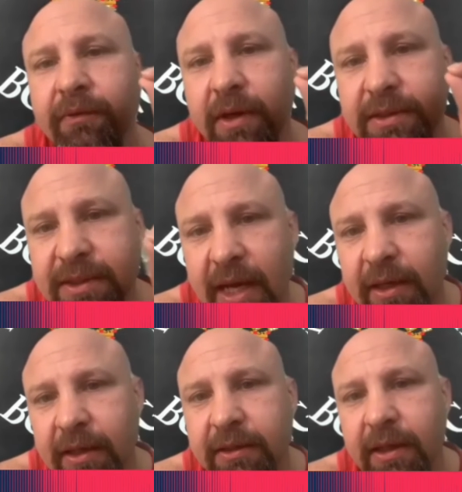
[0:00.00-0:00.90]

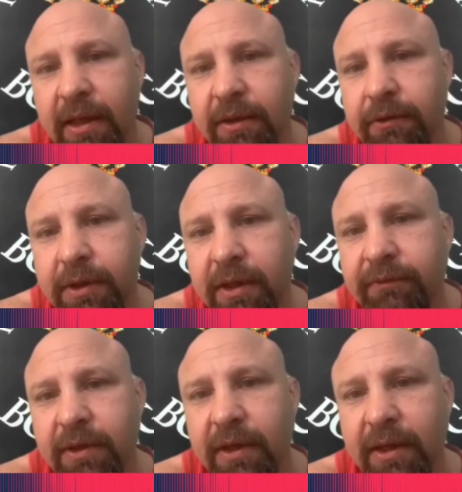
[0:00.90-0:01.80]
talent and you're
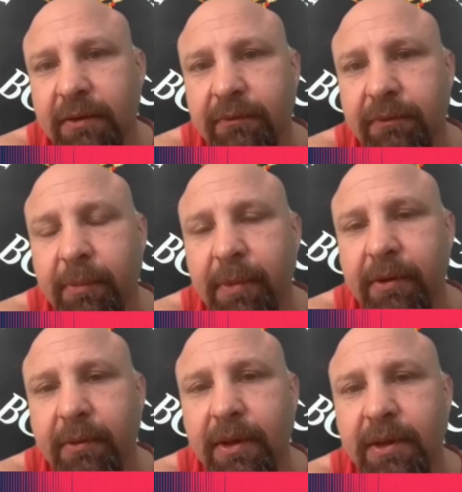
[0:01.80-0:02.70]
gifted like Amir
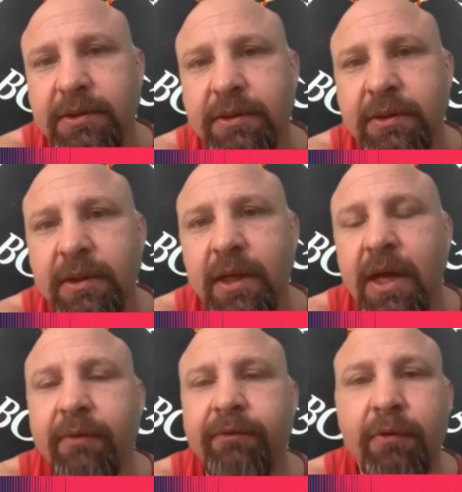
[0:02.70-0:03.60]
was,
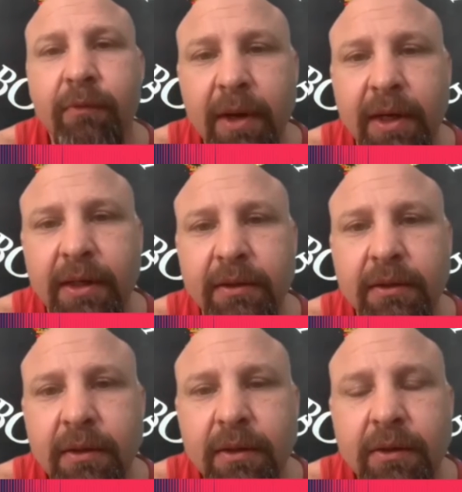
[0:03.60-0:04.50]
if you're winning,
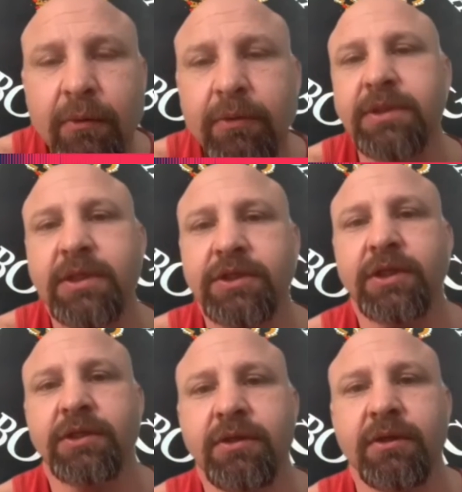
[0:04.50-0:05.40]
no one says
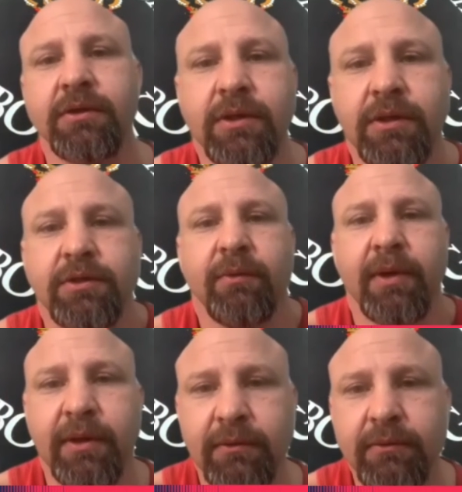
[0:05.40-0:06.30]
shit to you because you're
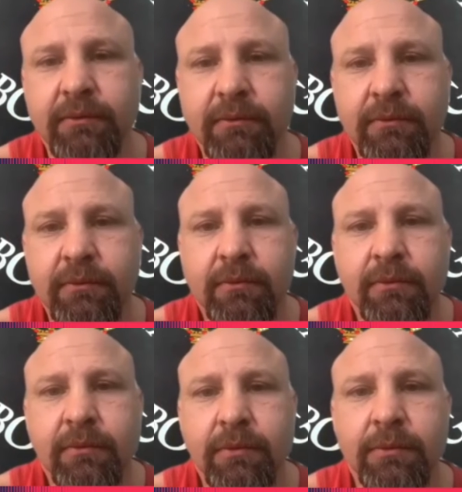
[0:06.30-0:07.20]
winning.
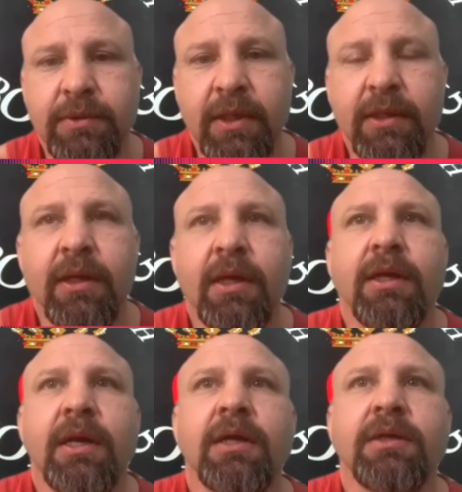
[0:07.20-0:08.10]
You know what I'm saying?
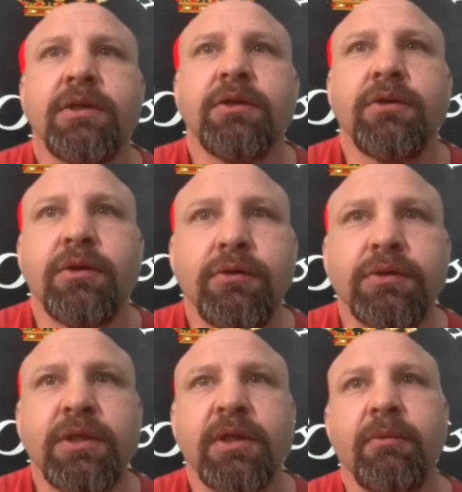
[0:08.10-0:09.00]
Not until you lose,
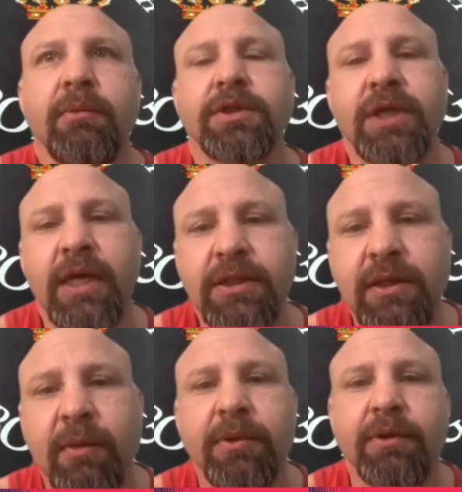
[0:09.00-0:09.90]
then they want to change
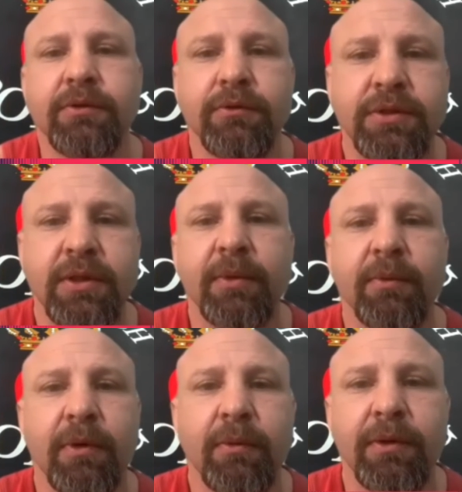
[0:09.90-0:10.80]
something to do something to
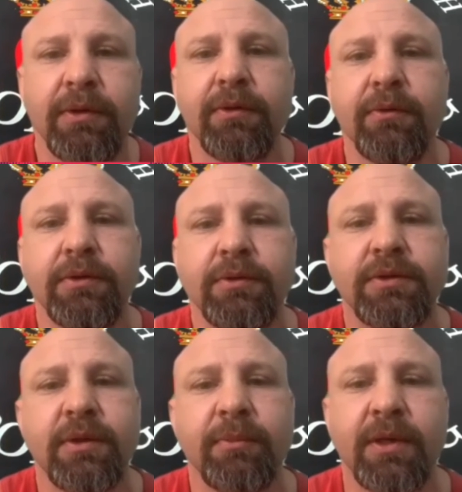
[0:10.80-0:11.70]
work with you or
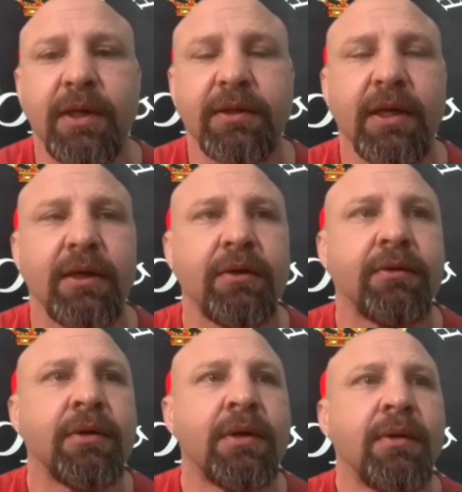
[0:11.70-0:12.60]
something like that, you know.
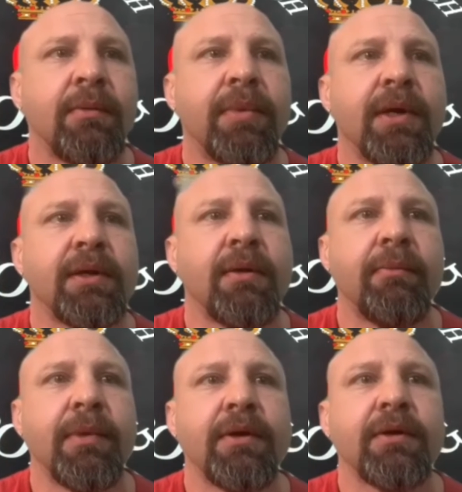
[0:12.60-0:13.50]
But
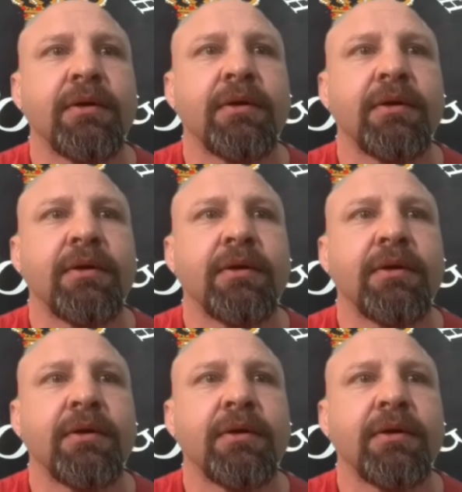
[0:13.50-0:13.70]
Amir,